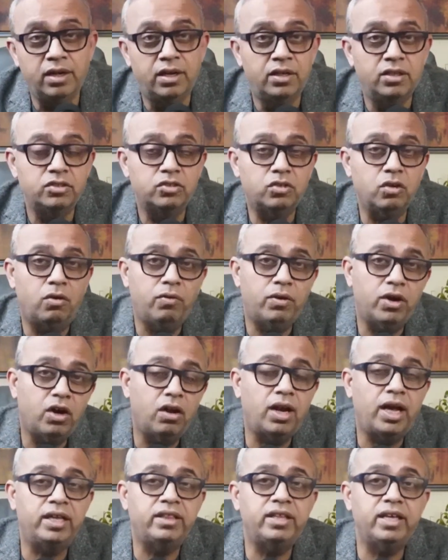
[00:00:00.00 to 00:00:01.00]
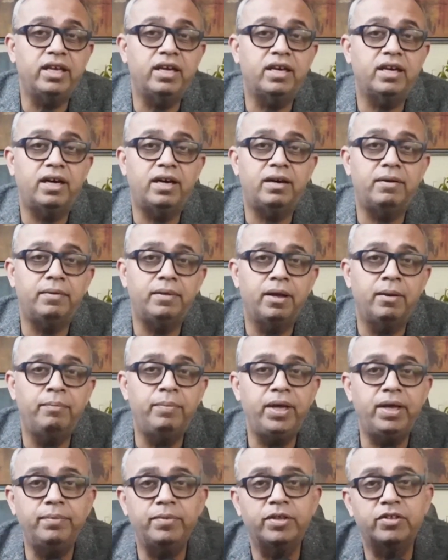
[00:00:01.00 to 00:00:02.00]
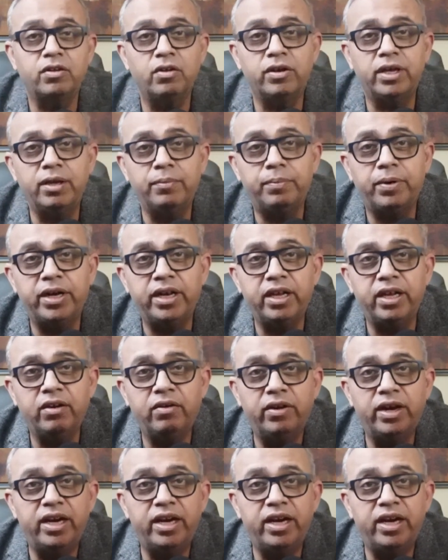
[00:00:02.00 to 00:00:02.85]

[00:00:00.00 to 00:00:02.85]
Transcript: So overall, I think Beam is looking pretty good.